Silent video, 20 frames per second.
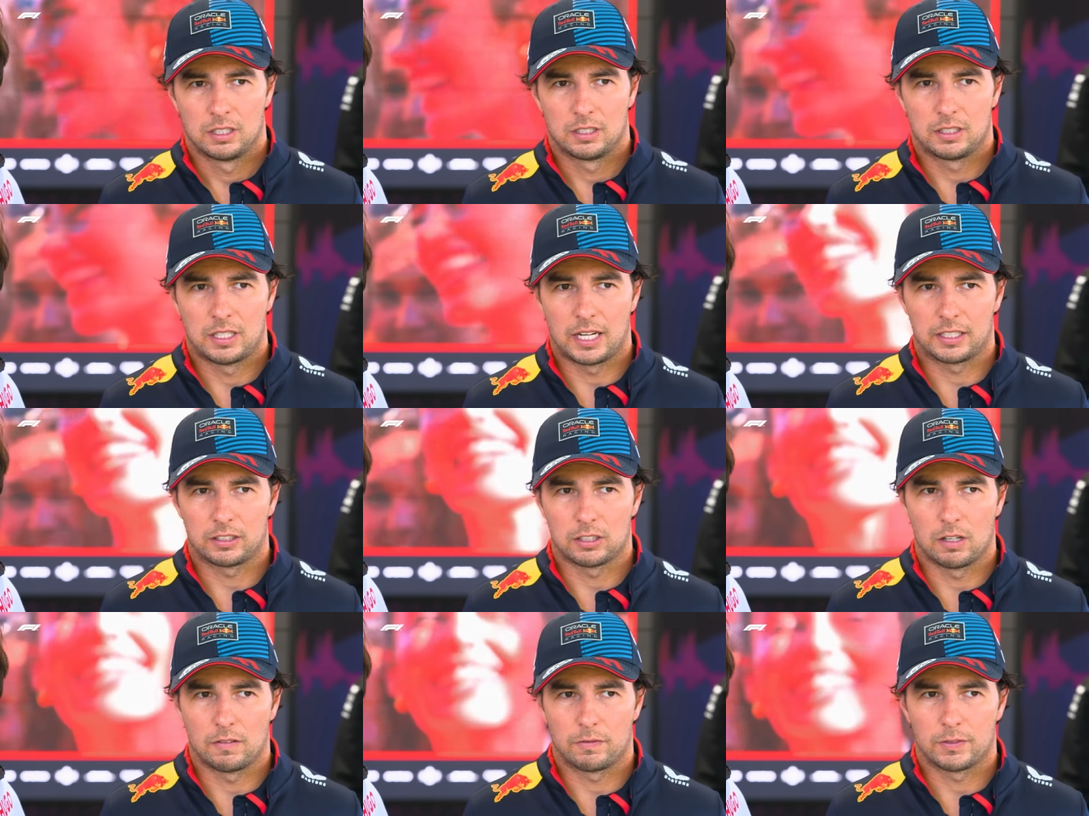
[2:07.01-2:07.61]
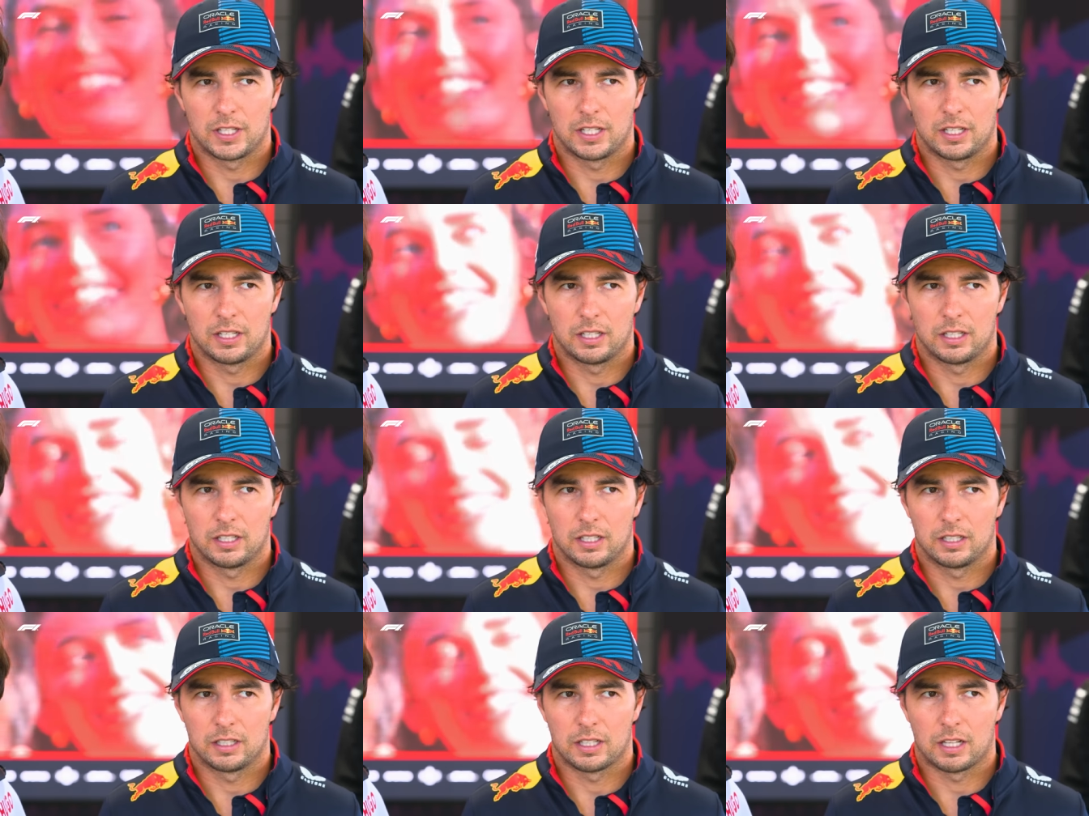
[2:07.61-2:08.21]
decked off
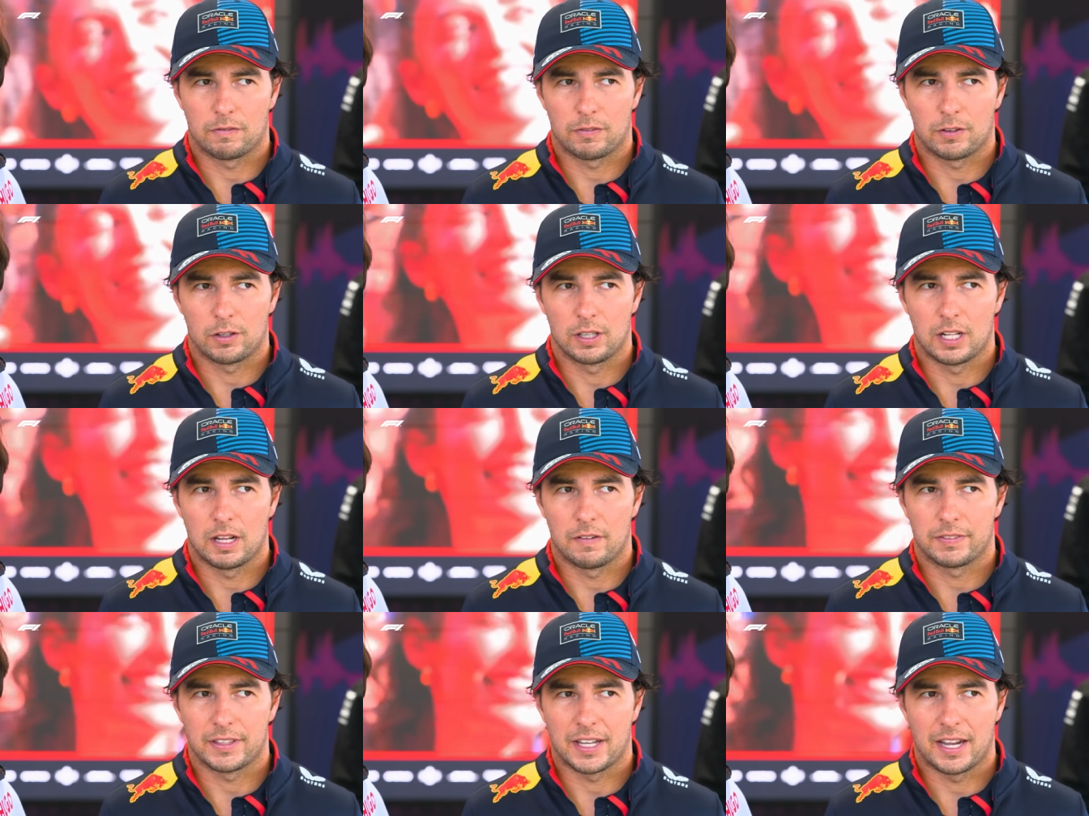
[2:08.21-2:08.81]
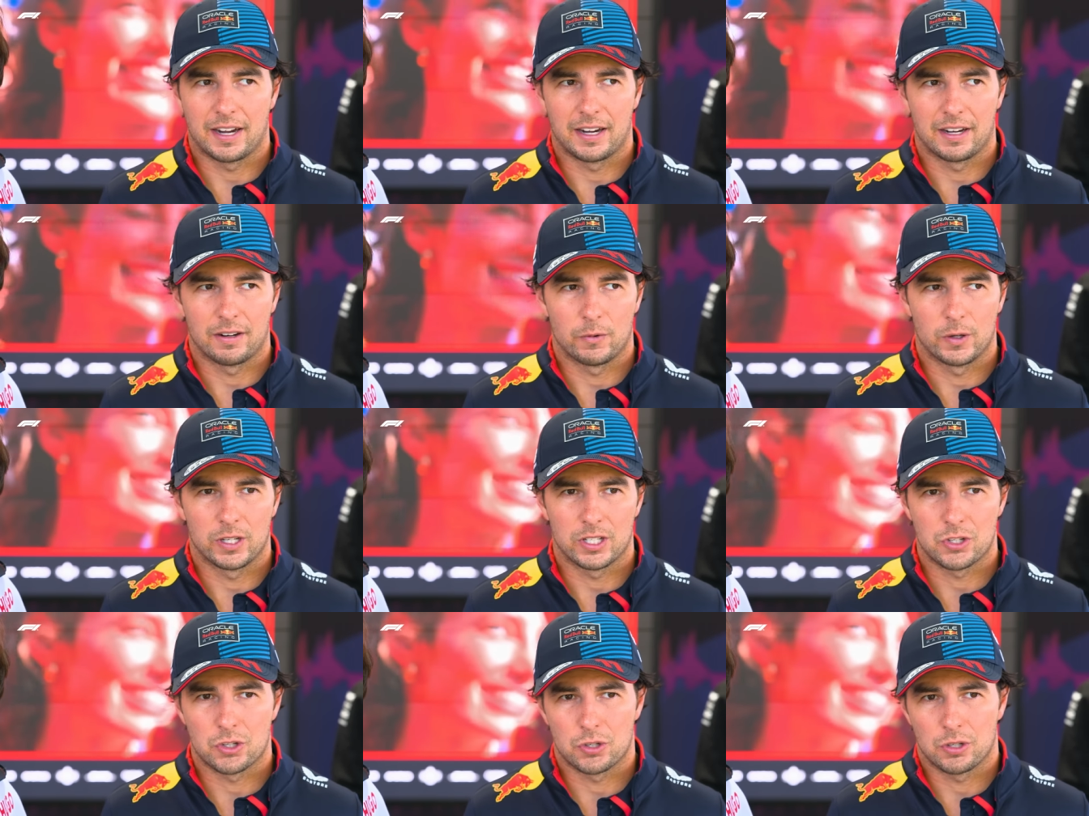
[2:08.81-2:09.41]
the that front left tire,
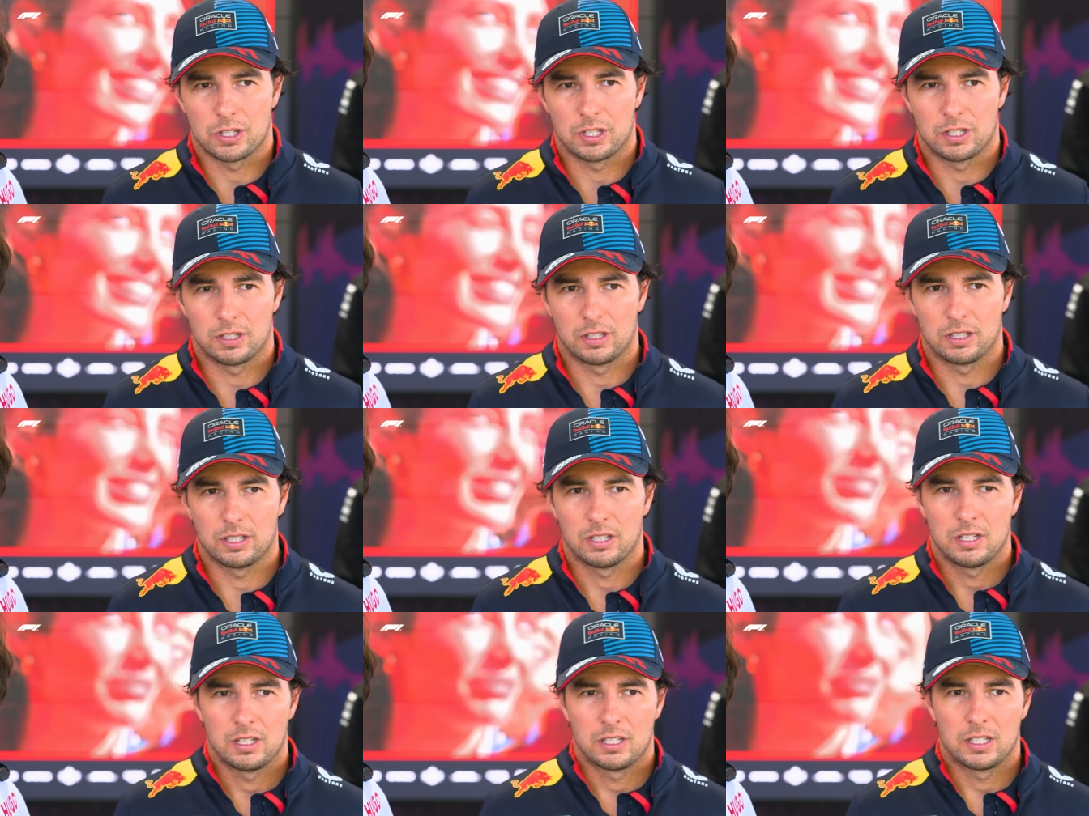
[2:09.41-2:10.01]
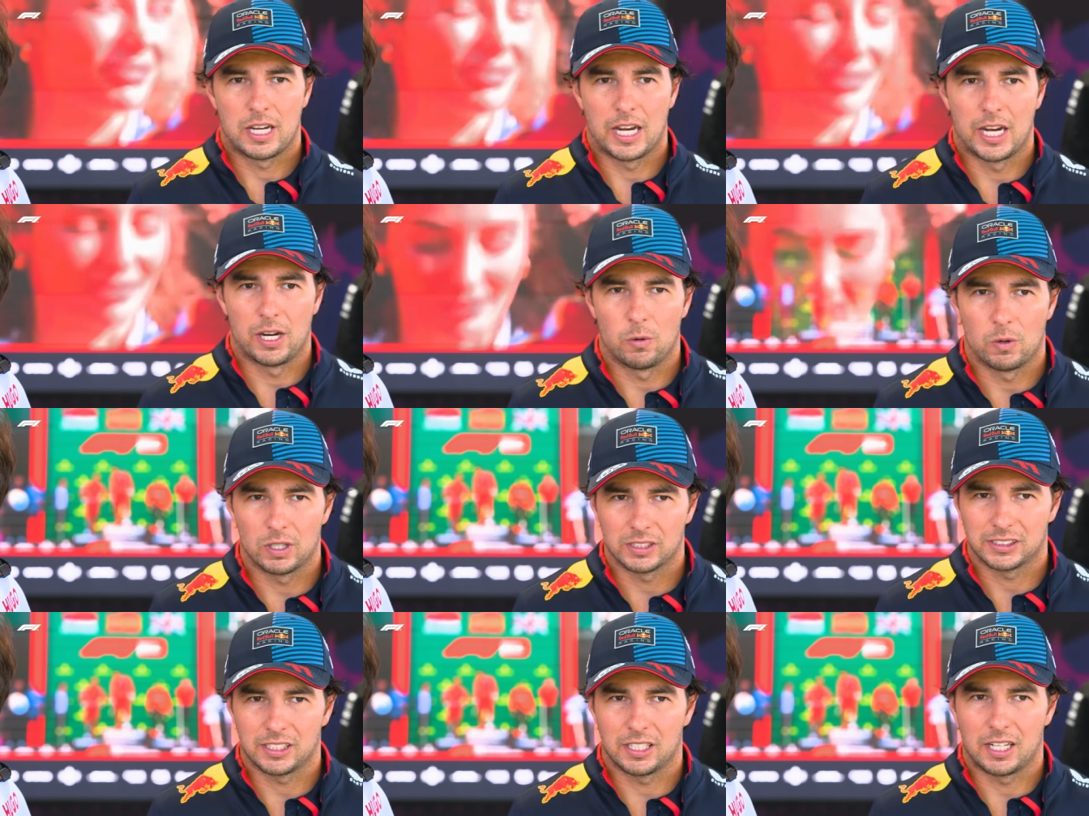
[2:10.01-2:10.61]
which uh, yeah, it
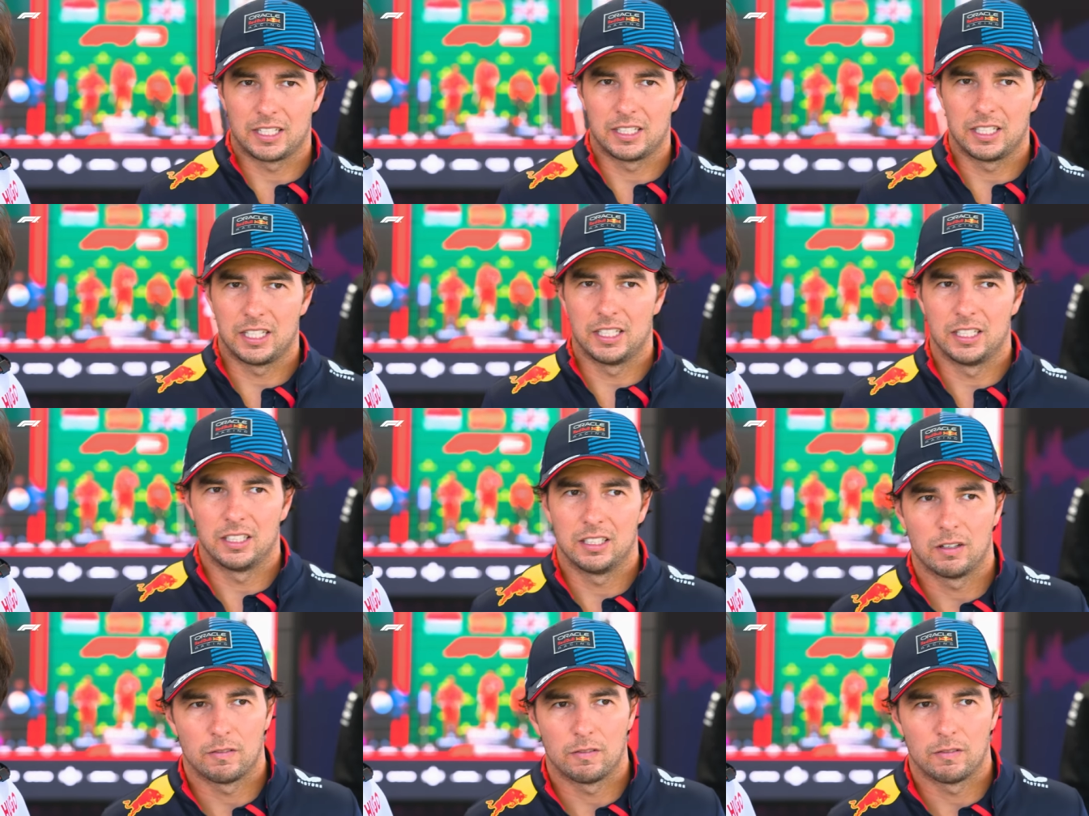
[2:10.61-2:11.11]
was an ideal,